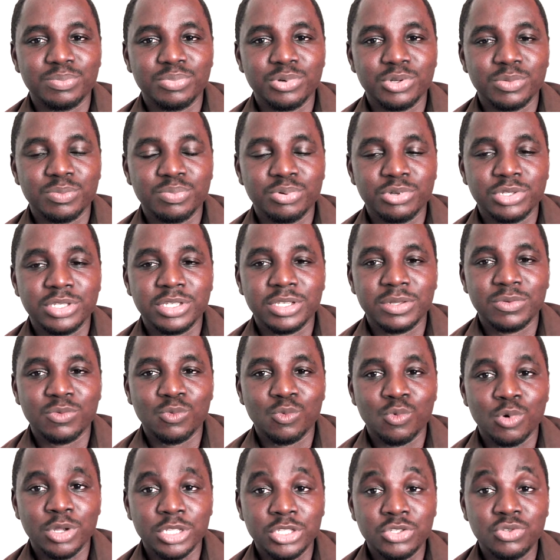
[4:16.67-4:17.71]
put
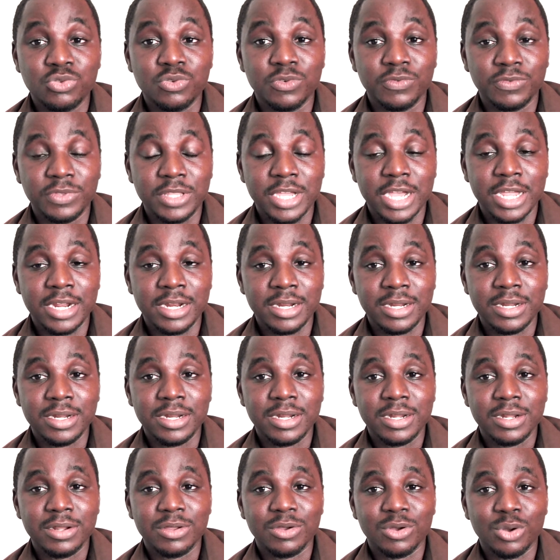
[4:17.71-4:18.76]
in what you've done
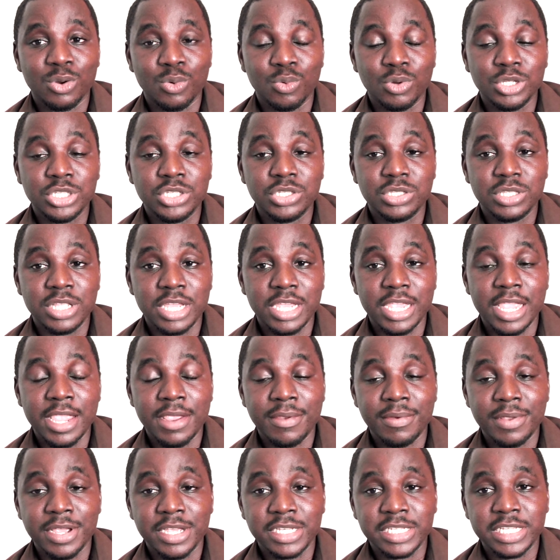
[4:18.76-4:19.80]
or what's the
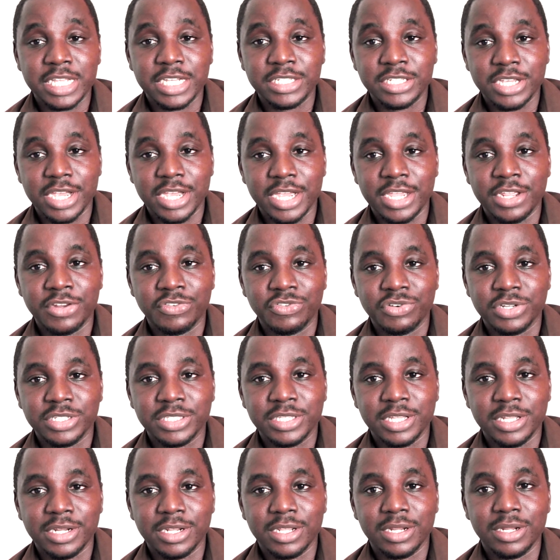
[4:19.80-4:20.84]
areas that you're
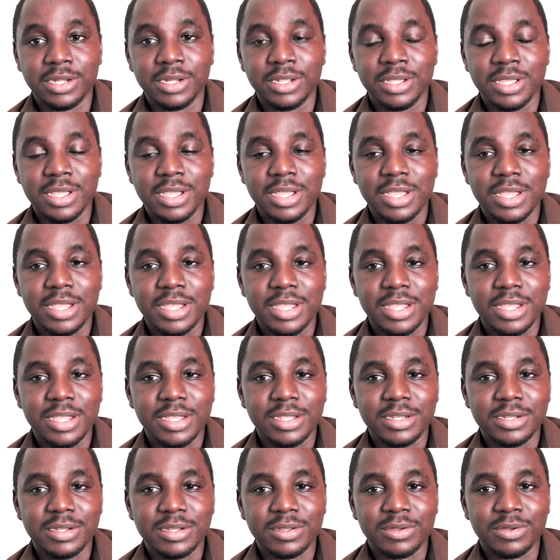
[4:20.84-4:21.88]
interested in.
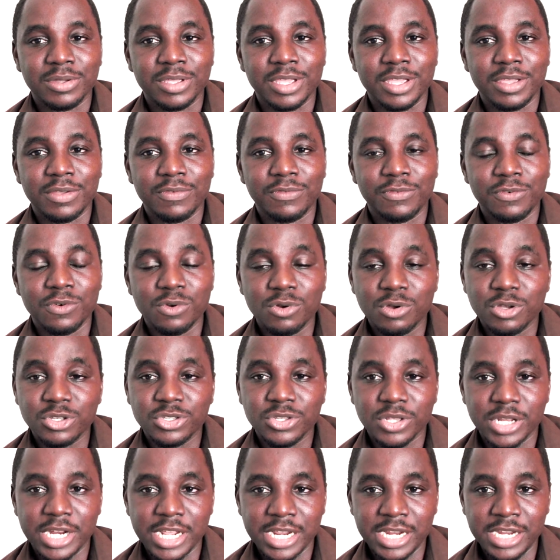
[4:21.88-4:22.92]
Okay,
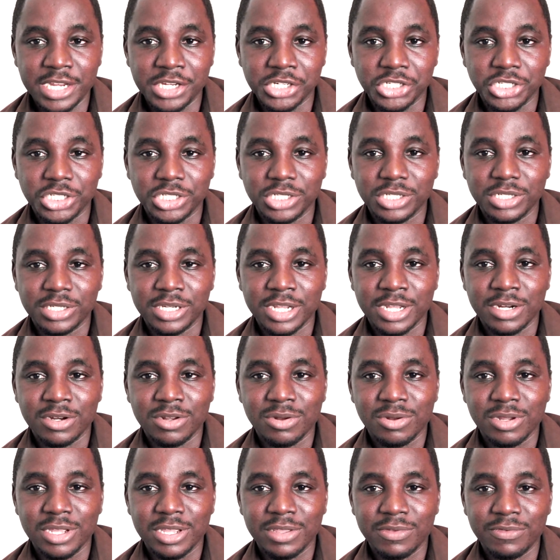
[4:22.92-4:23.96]
focus on a niche. You're
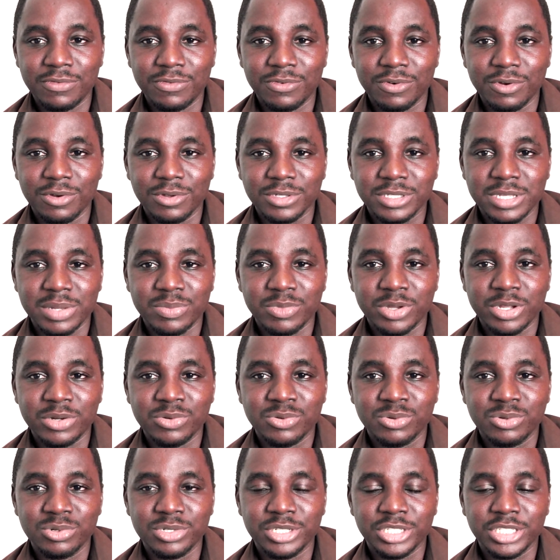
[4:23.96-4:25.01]
not looking for someone
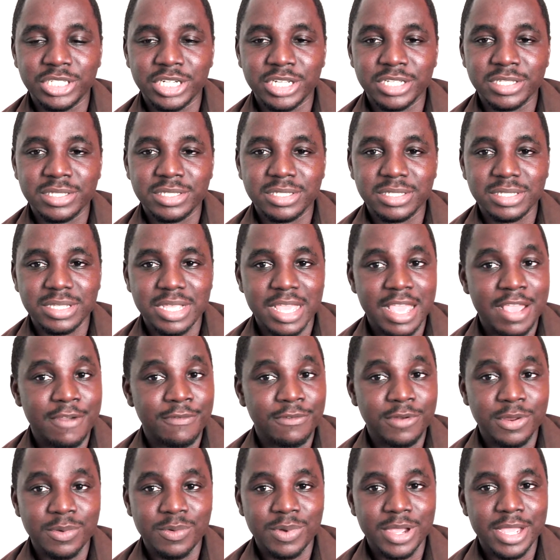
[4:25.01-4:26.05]
who is just
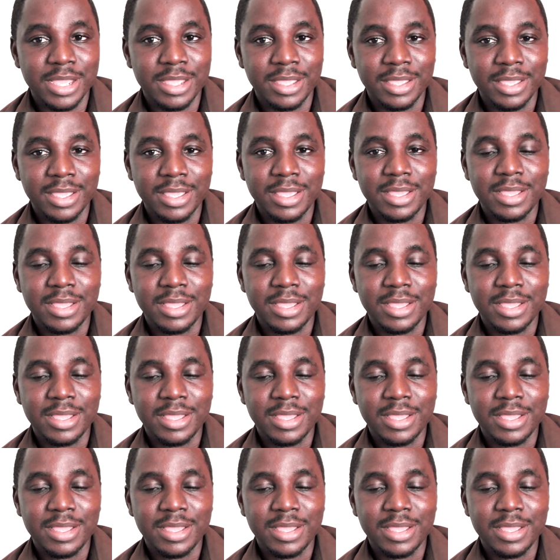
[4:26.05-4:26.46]
everywhere.